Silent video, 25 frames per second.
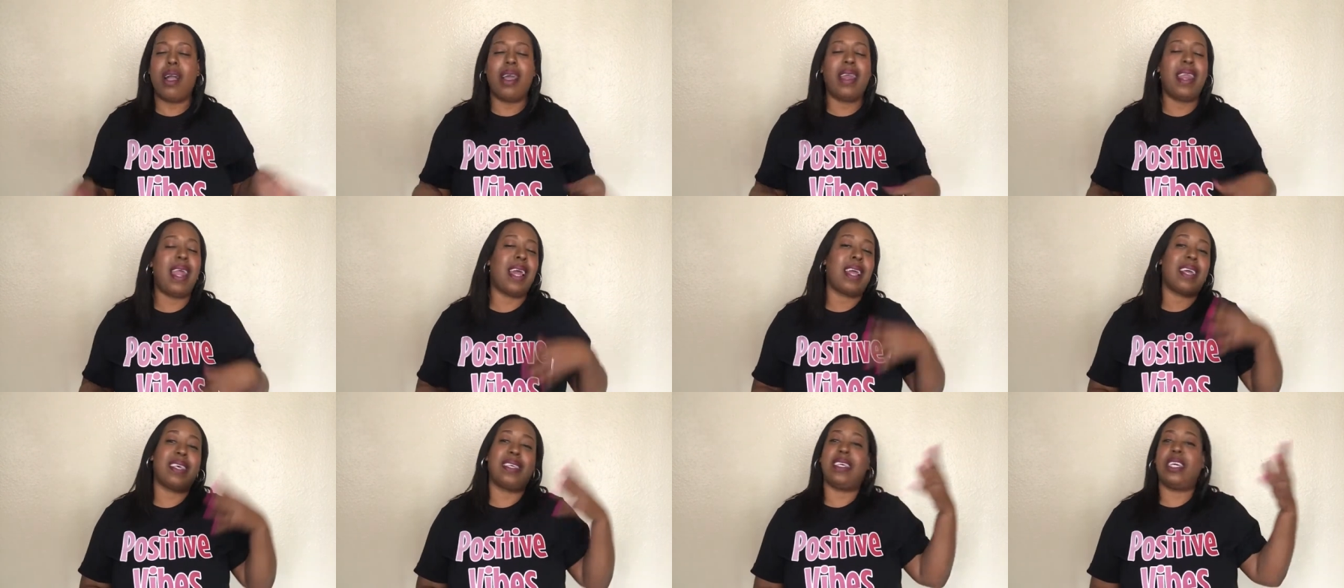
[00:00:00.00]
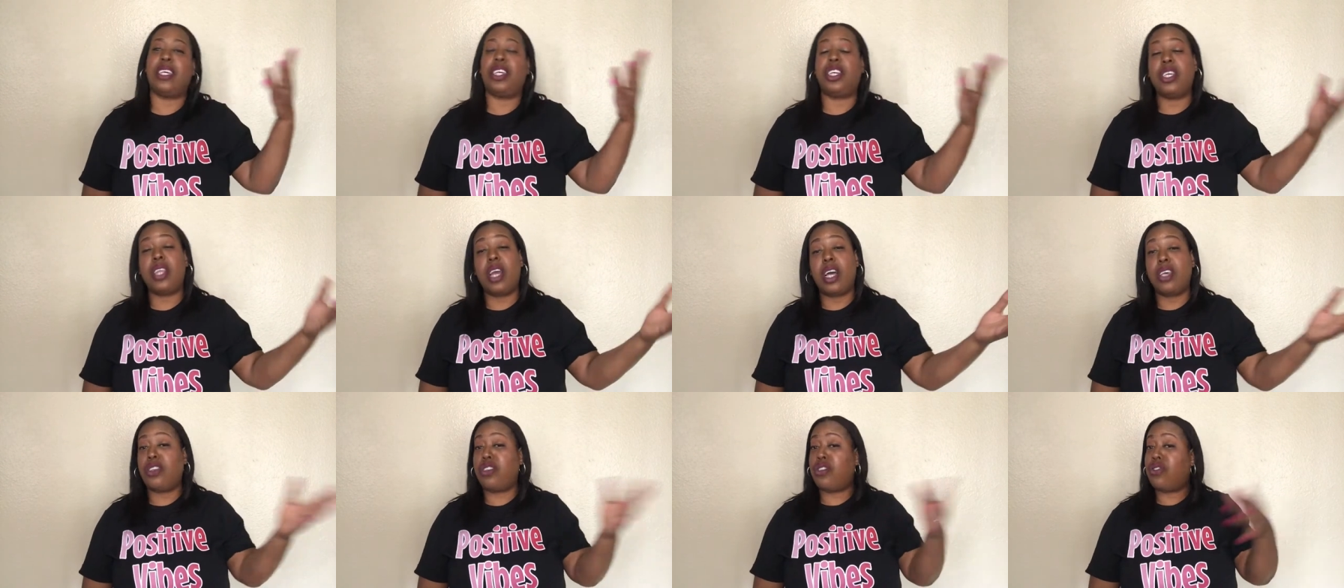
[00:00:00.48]
And like I said, she
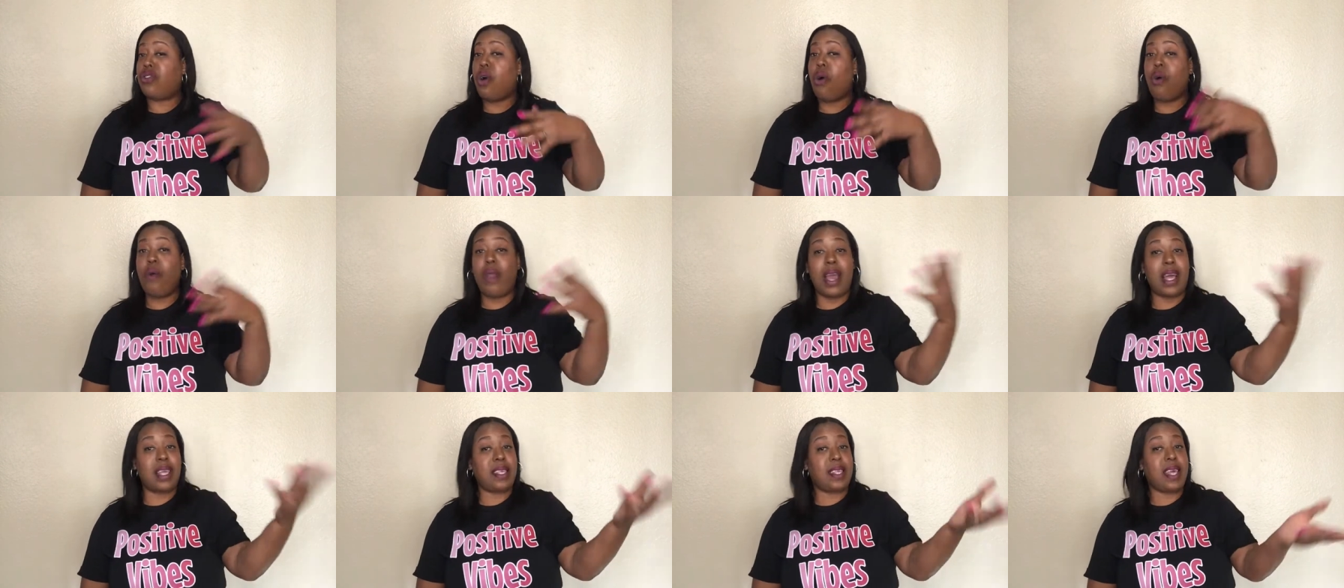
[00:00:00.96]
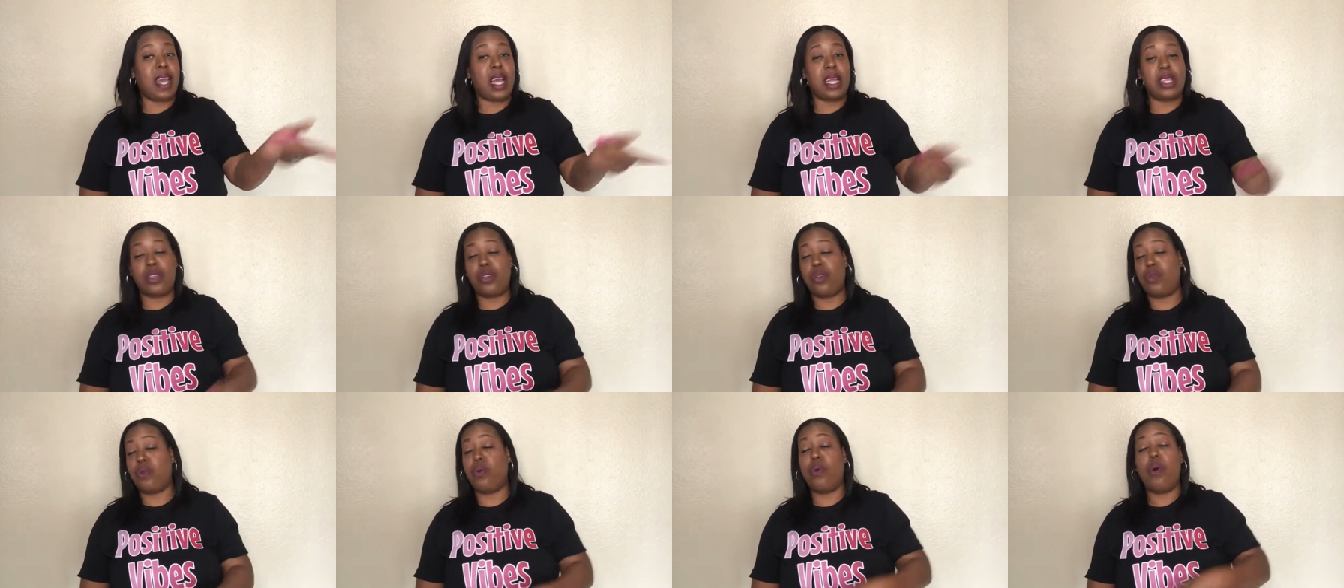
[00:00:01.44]
does a stole ass
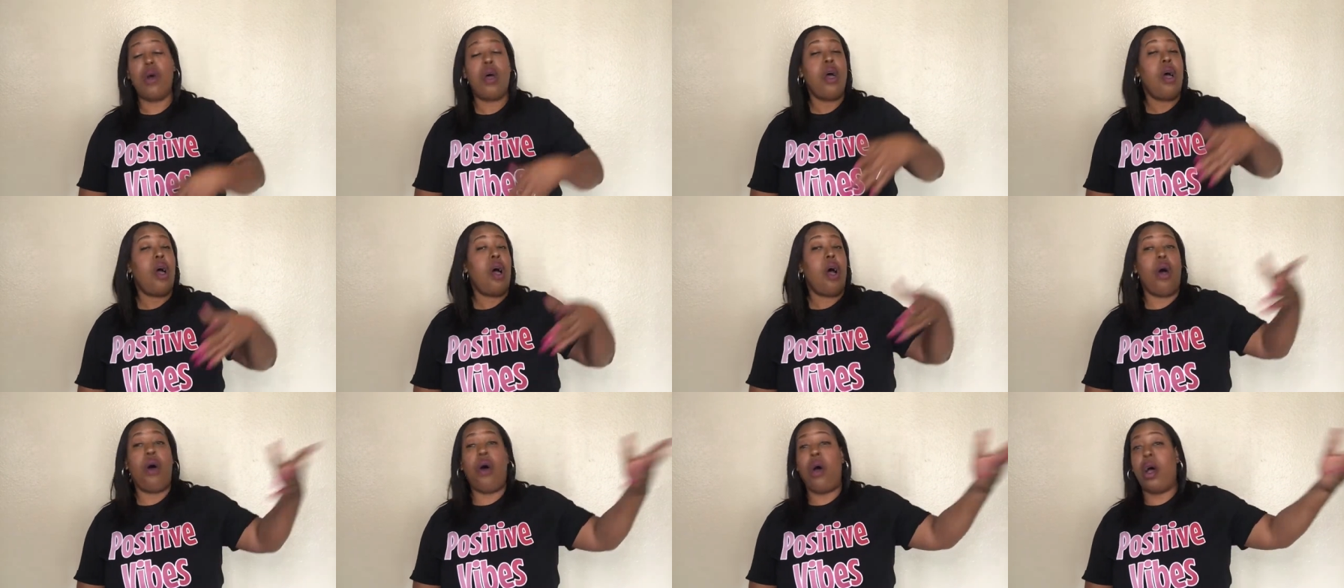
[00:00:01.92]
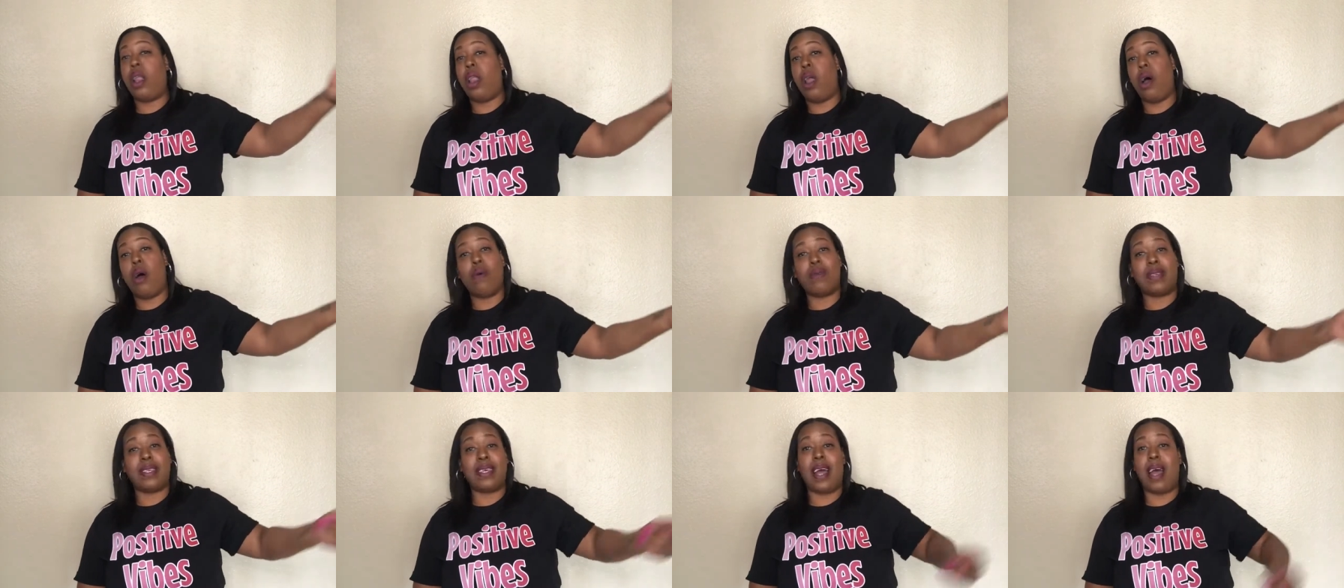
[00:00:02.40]
tattoo on her
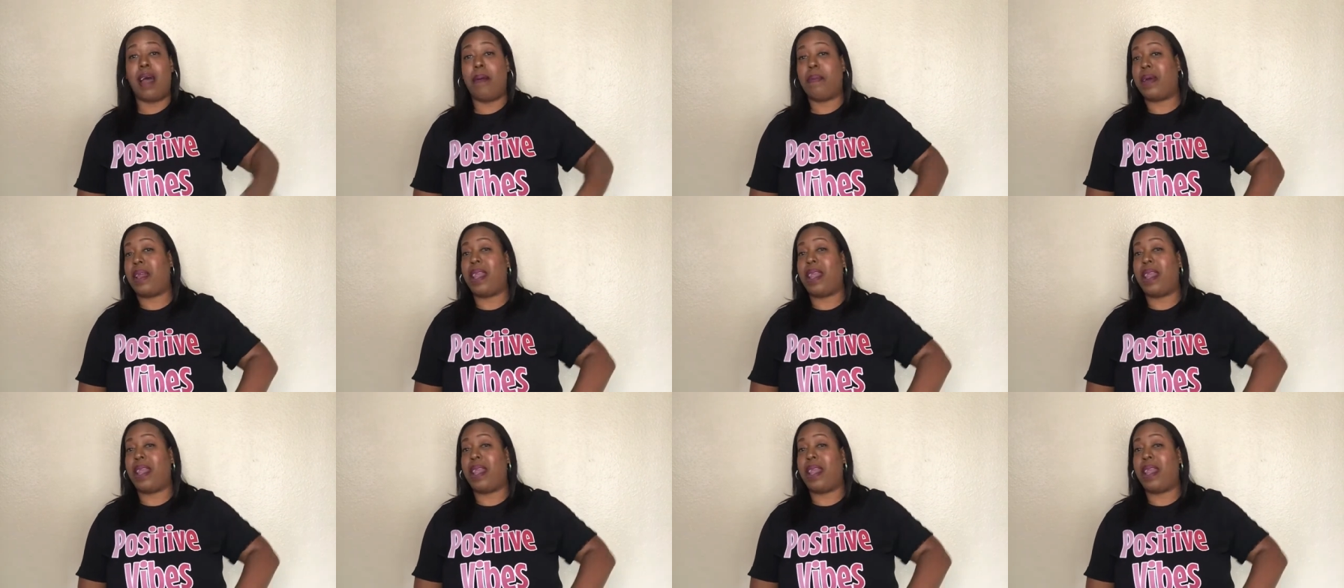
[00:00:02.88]
longtime